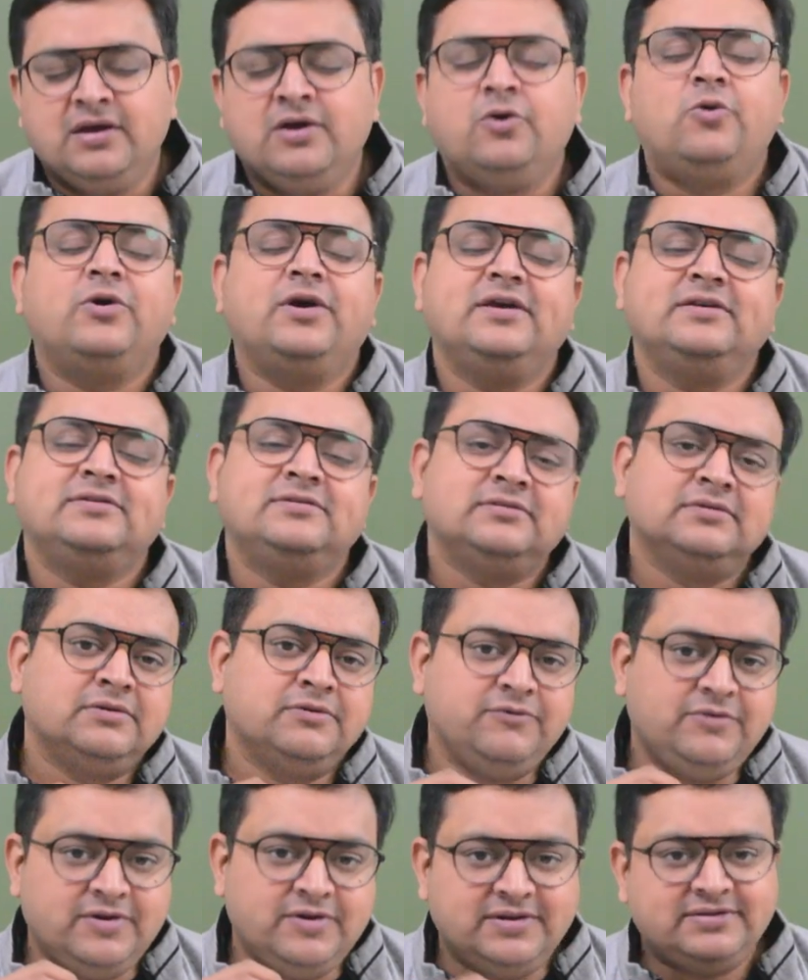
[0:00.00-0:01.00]
Okay,
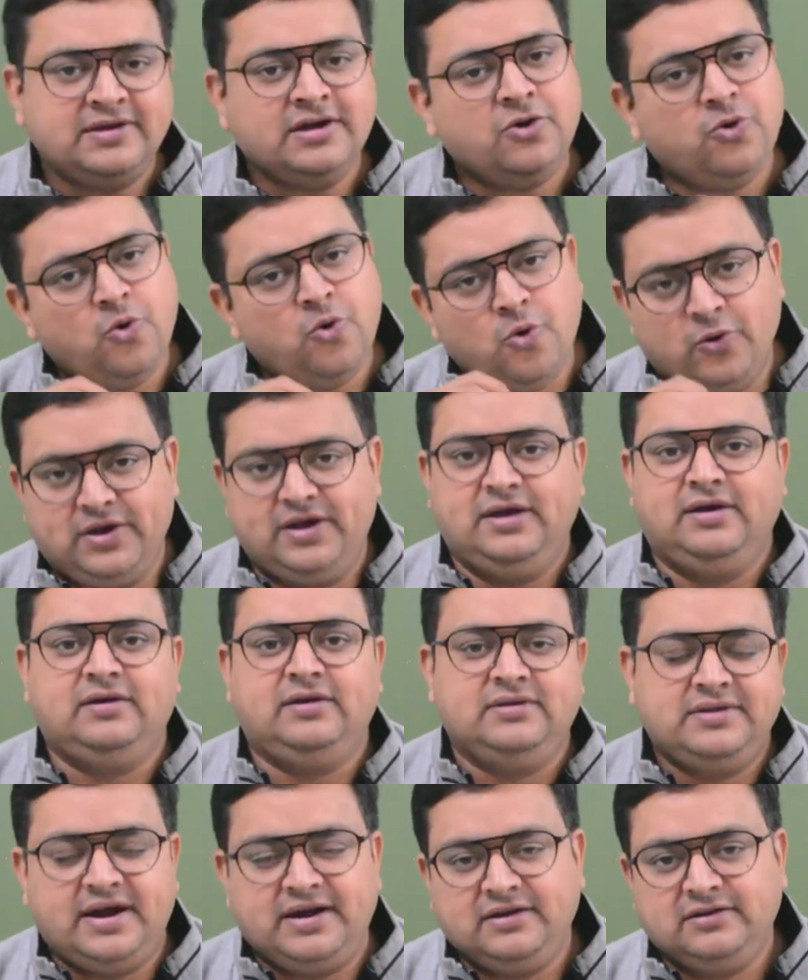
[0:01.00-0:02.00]
we will say,
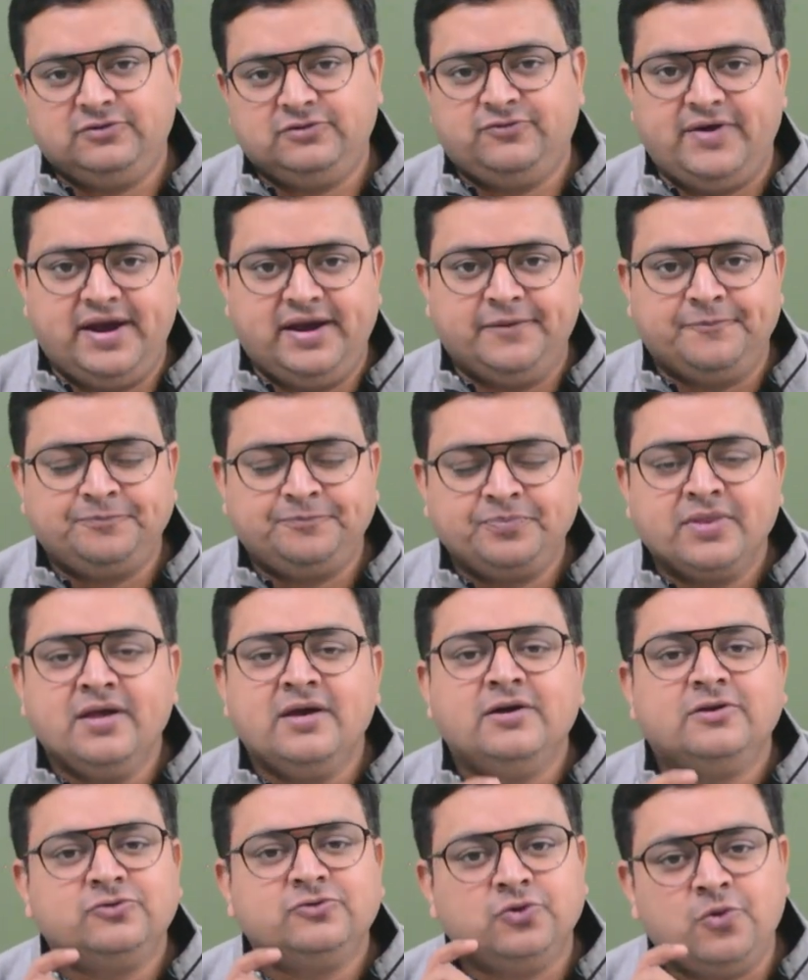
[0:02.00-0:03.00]
okay, that is fine.
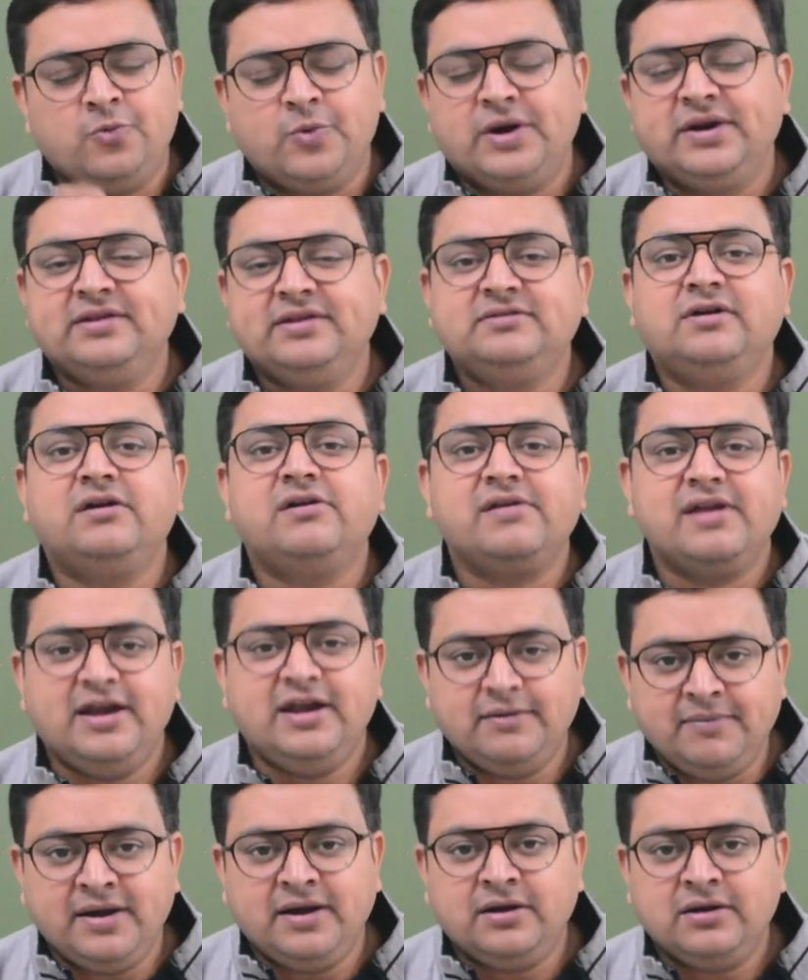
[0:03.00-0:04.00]
So what is the
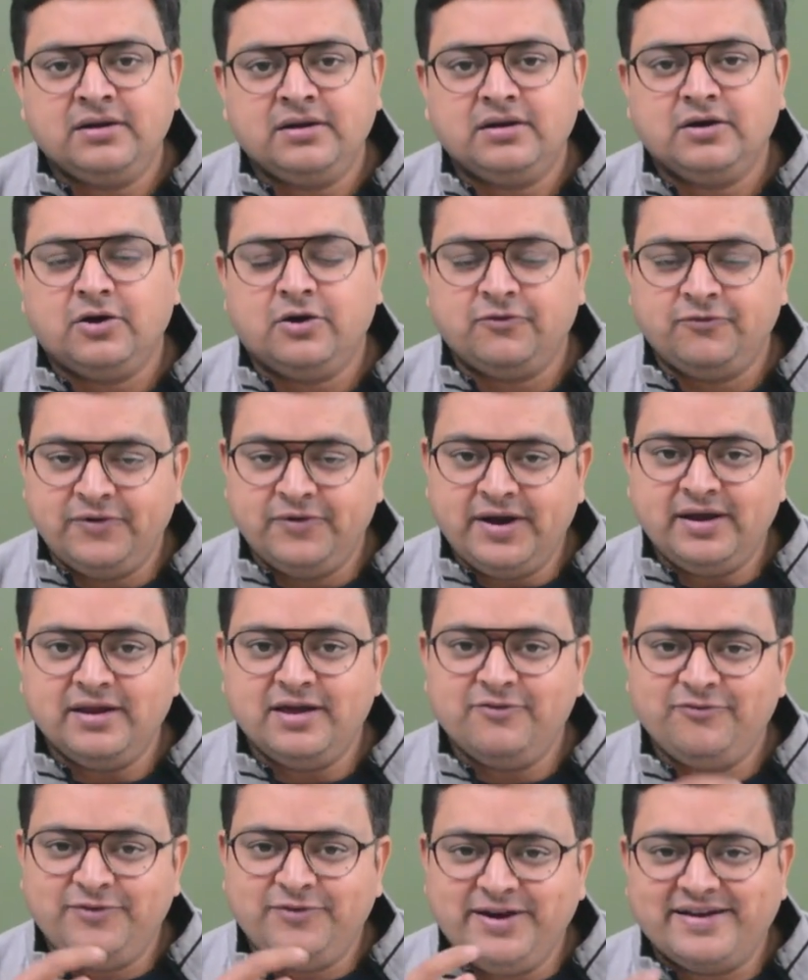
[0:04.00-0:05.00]
treatment of it
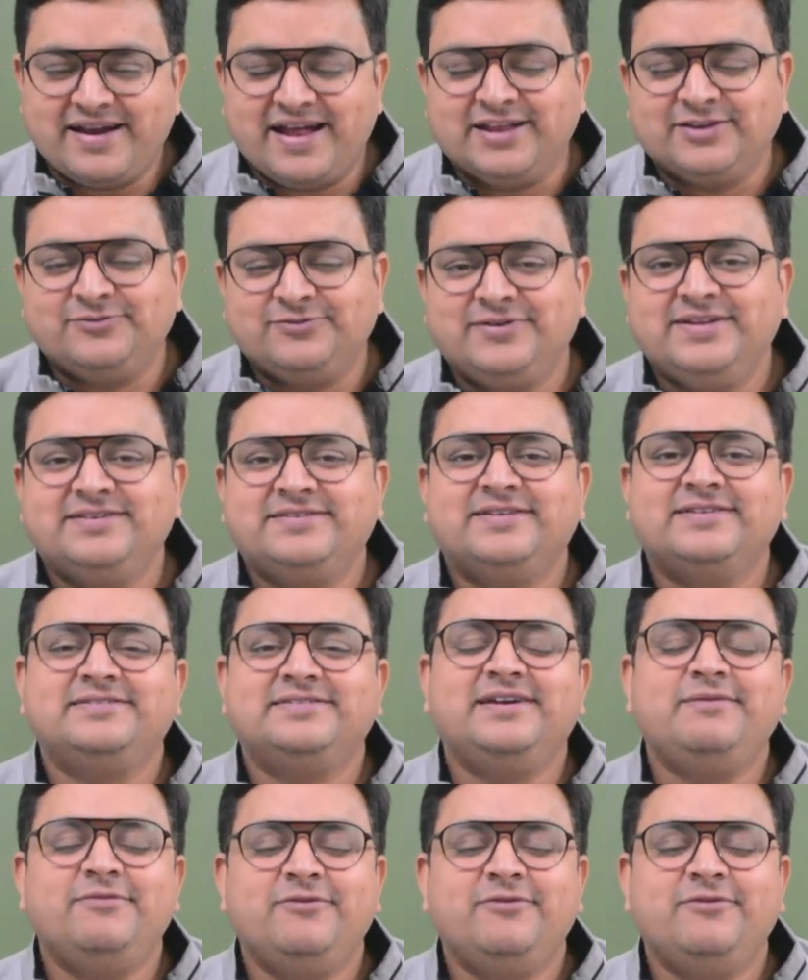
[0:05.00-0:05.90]
if we transfer this asset